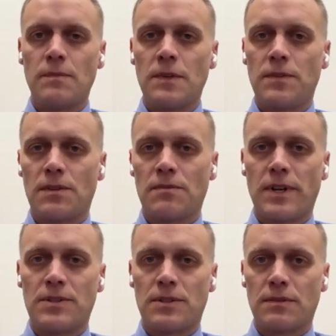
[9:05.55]
remove the
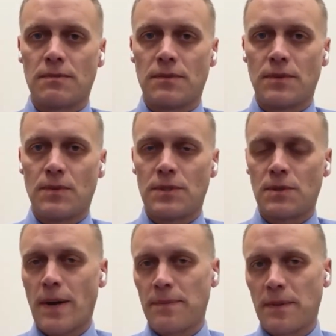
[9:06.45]
threads or
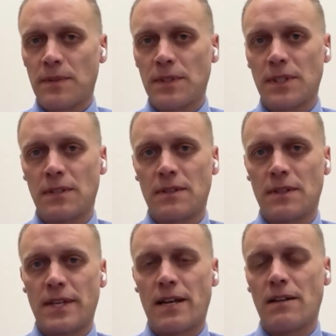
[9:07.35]
to wipe them clean,
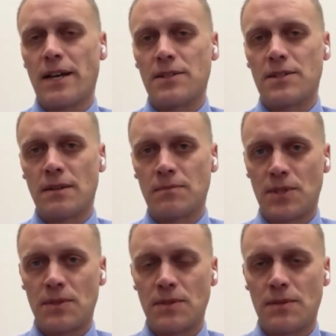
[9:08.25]
that allows them
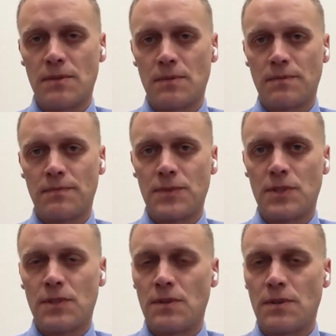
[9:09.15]
to do
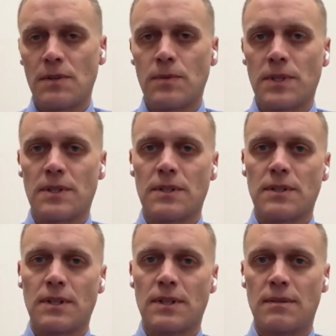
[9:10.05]
their work
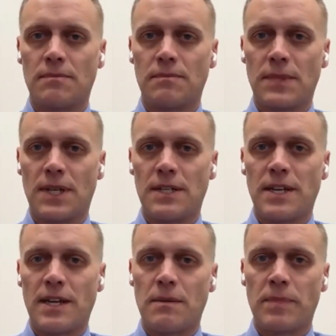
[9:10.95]
on
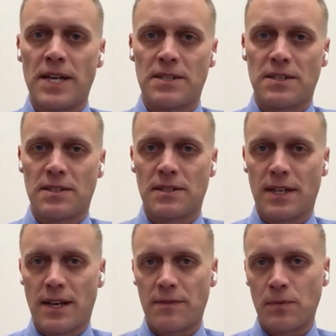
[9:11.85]
a daily basis and
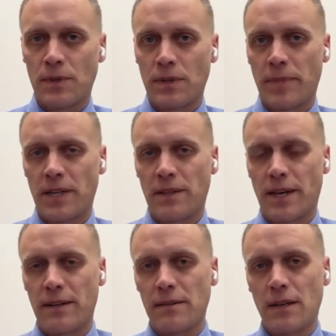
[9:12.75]
not have to worry about
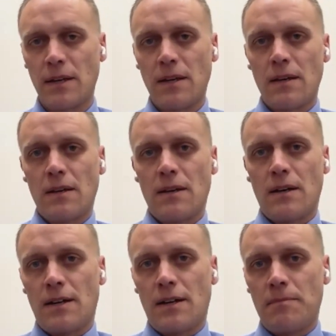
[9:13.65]
that.
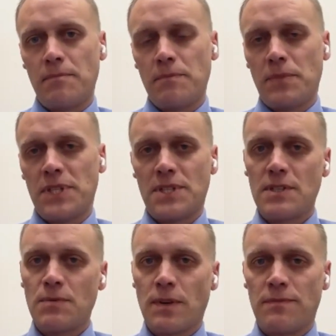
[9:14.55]
But
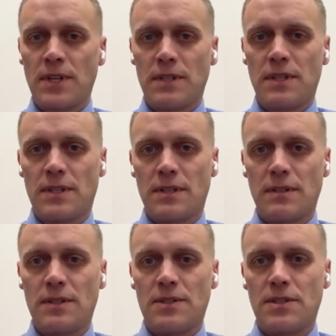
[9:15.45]
since we've done
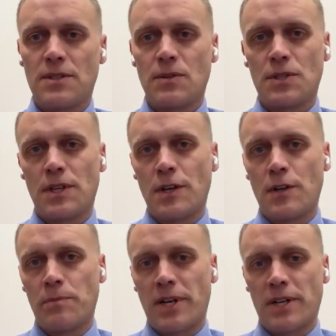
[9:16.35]
the Cisco
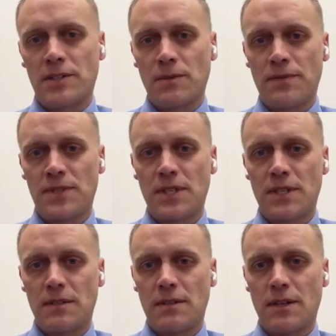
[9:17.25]
Security products, we've
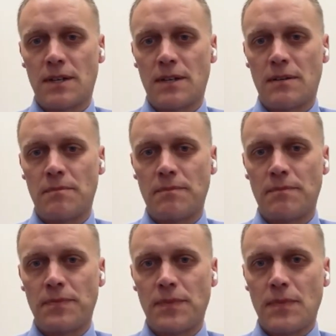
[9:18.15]
seen a
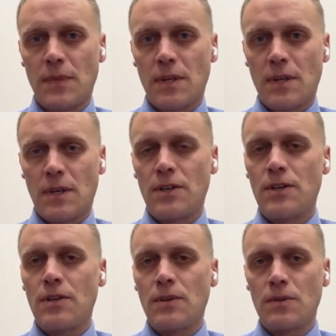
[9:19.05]

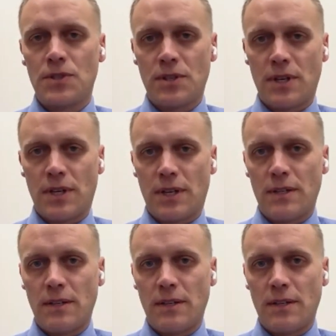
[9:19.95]
huge